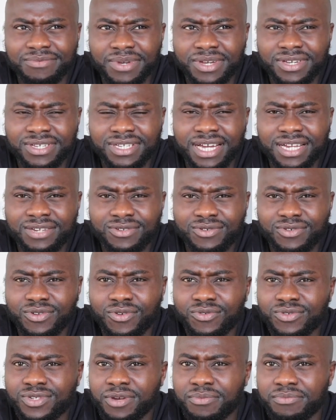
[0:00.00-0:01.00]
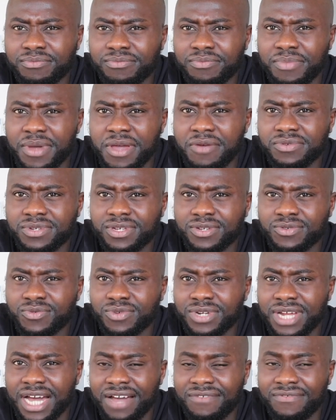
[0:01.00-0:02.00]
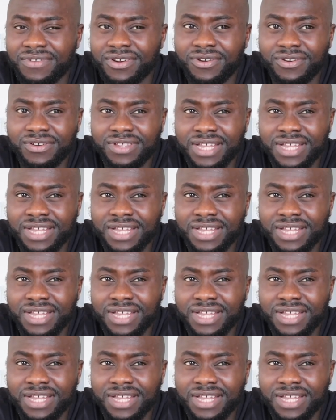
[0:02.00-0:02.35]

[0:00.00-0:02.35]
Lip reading: because I do know some parents as well that have a lot,